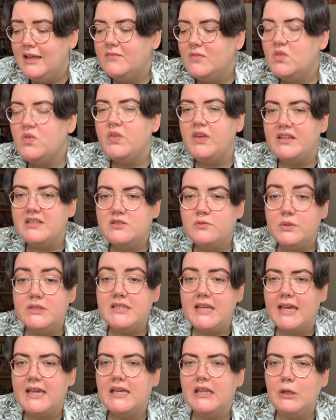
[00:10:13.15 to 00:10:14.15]
things would
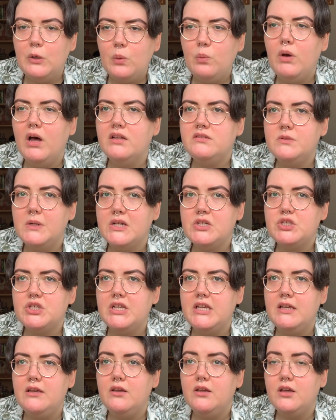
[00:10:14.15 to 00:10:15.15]
take a little while to
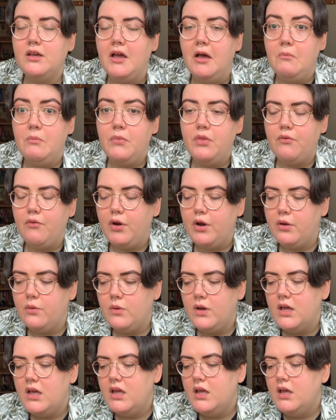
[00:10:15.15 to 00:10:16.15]
actually come
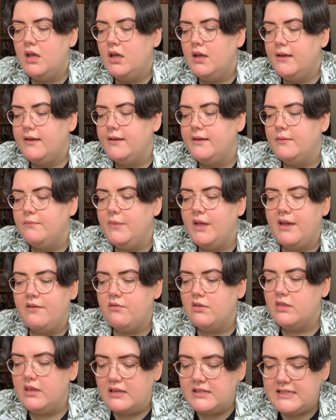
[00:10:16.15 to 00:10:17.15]
through, but
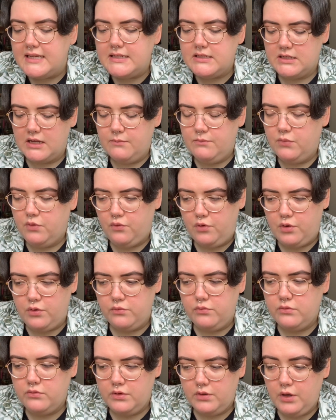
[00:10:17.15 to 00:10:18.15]
everything did come
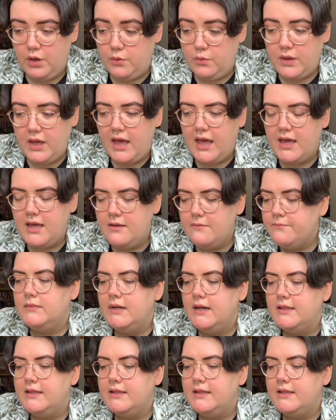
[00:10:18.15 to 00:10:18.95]
through okay.